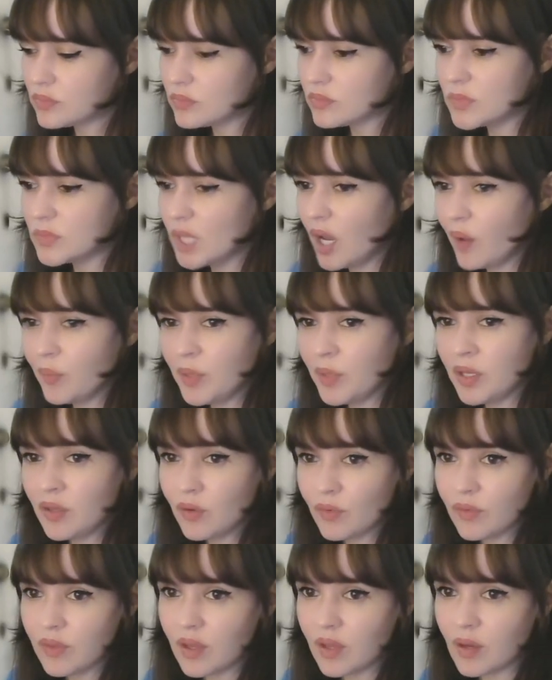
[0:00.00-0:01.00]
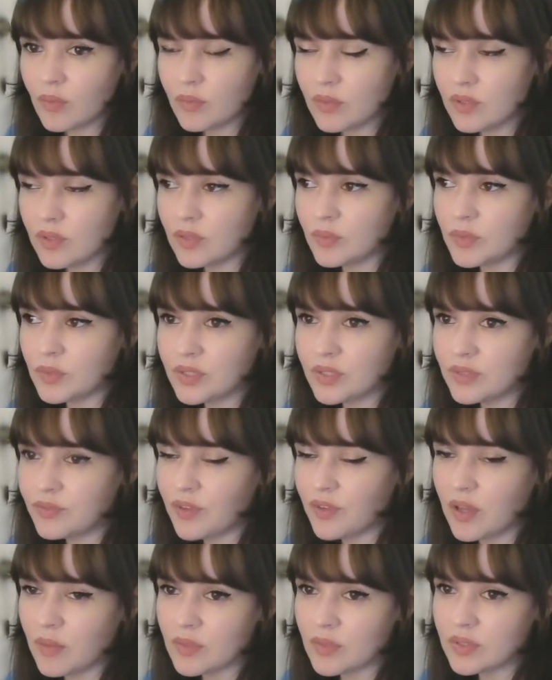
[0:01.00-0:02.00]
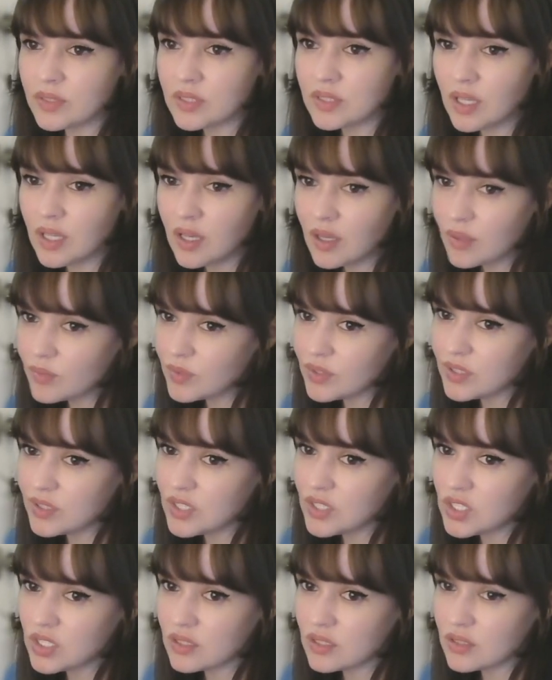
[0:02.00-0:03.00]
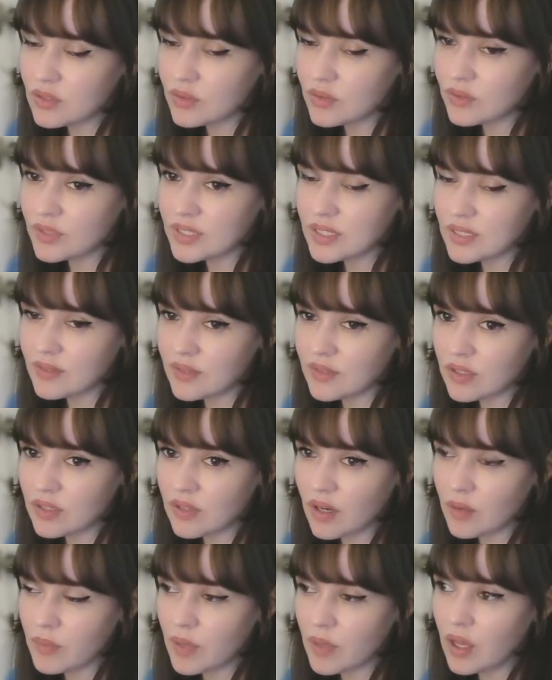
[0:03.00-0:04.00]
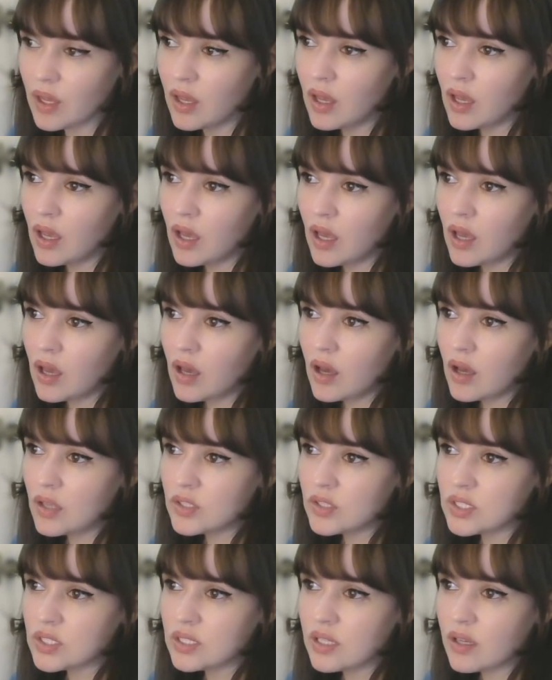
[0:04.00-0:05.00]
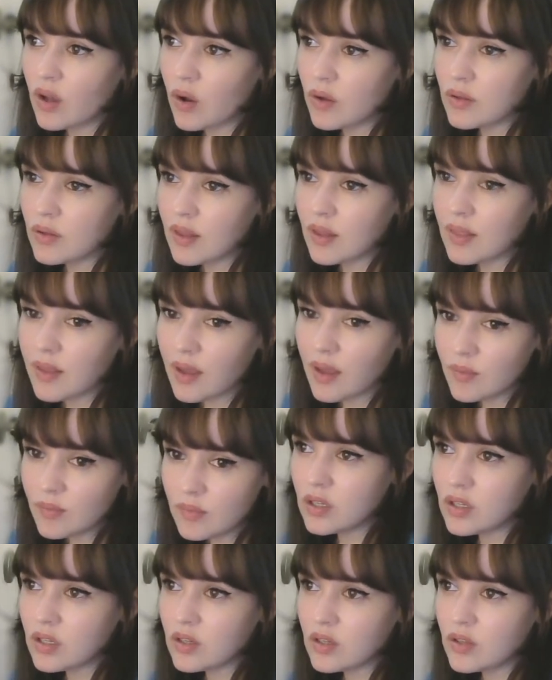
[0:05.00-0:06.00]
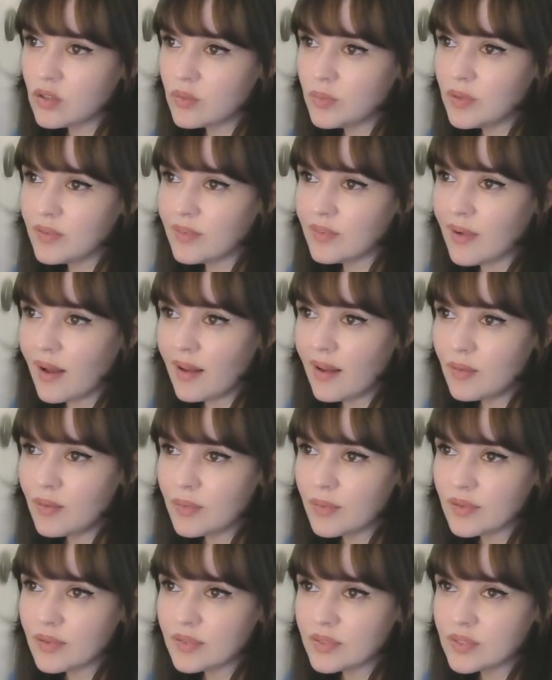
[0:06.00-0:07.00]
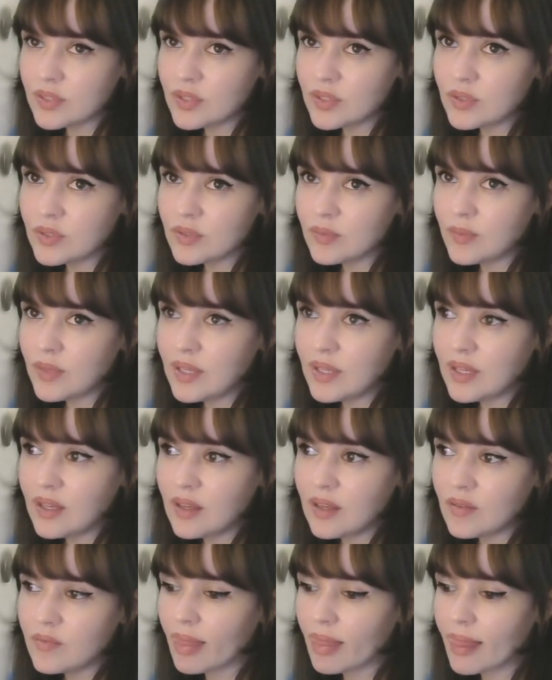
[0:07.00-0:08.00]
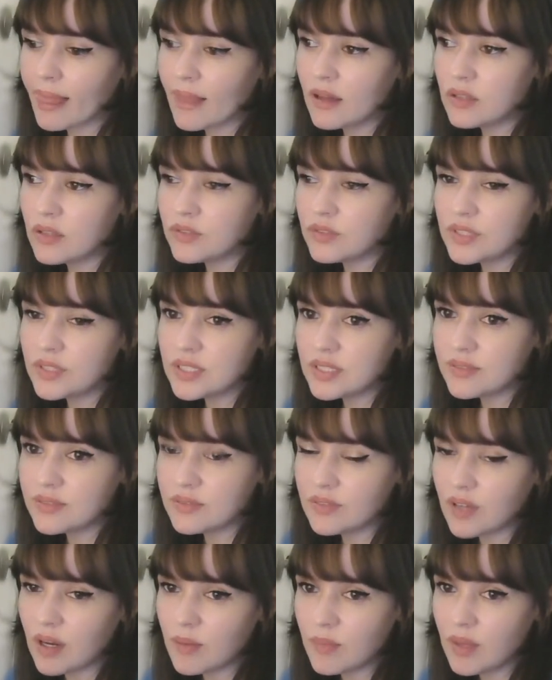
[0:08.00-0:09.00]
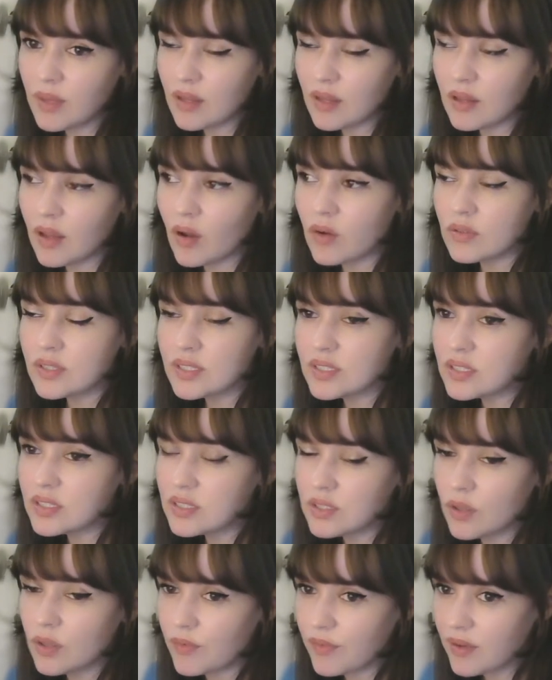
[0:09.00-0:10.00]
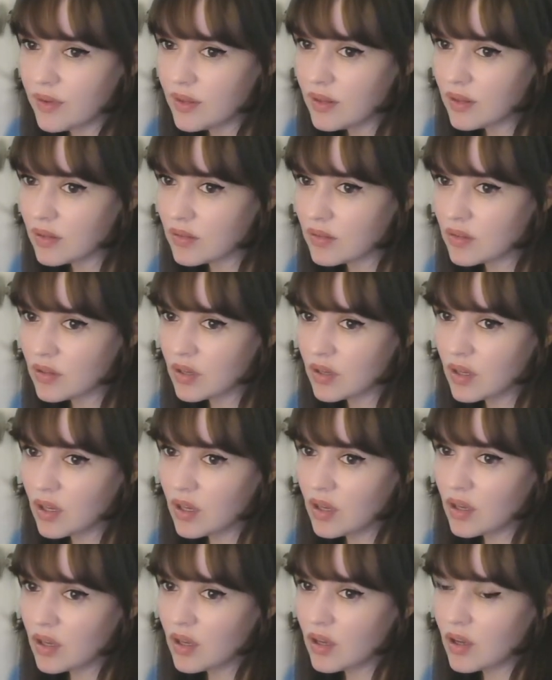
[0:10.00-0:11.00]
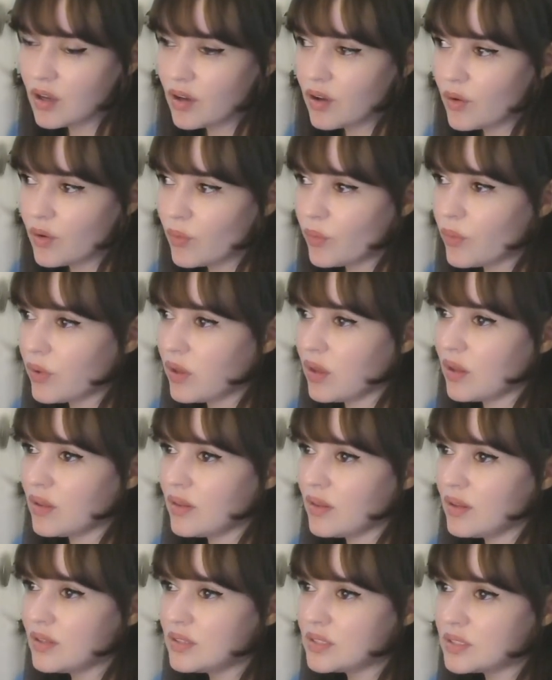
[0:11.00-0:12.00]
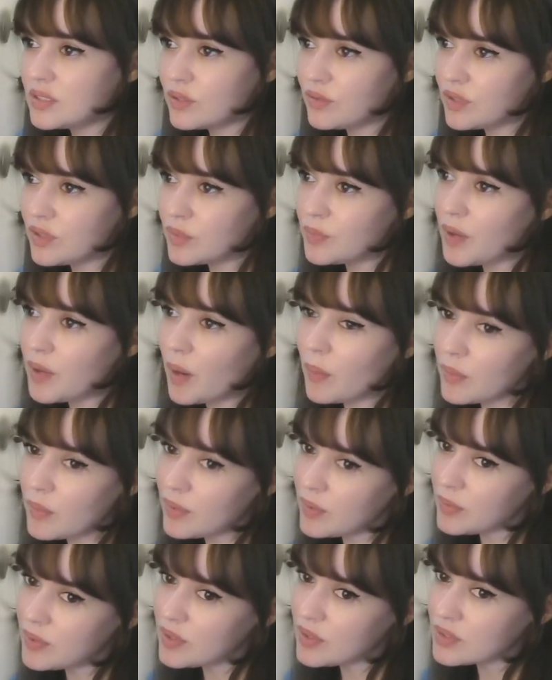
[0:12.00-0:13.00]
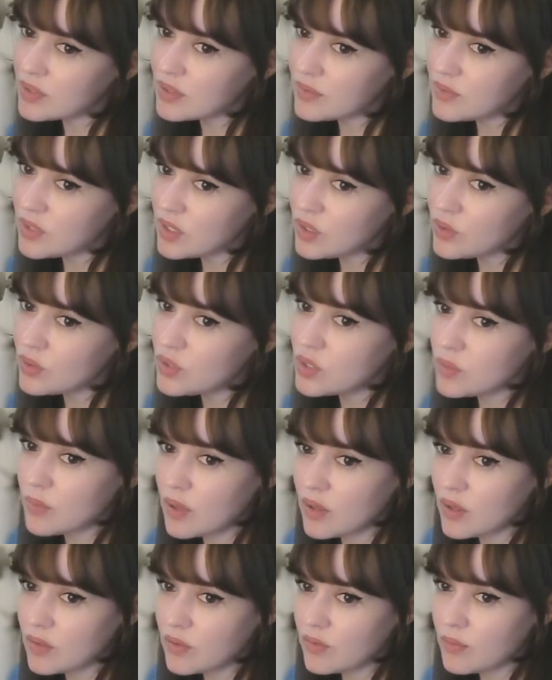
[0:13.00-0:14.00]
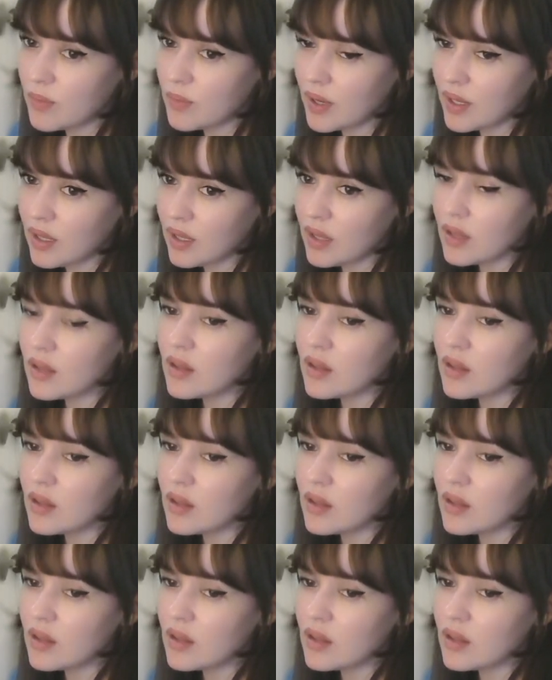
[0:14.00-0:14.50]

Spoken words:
how many of them, the most famous musicians who are receiving Grammy, just like only them could be valuable, could receive Grammy, they only deserve it? Well, they deserve it probably because of the huge amount of money